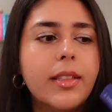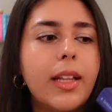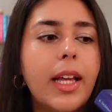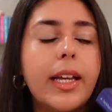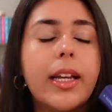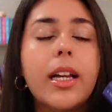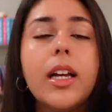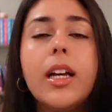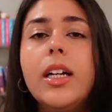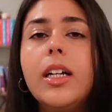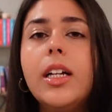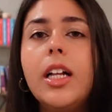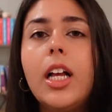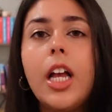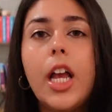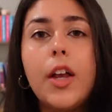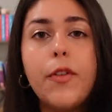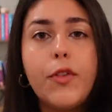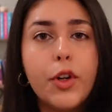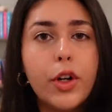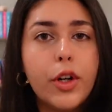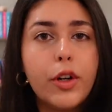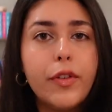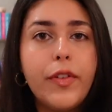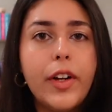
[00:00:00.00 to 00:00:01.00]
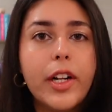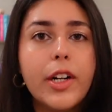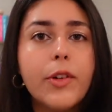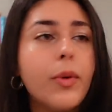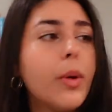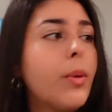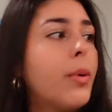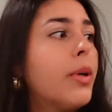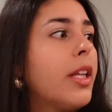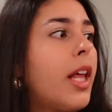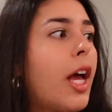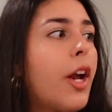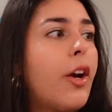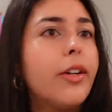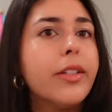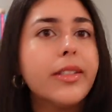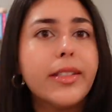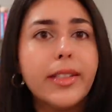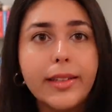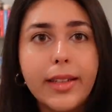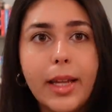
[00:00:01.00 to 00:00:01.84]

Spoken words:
Like, if you're a fan of We Were Liars,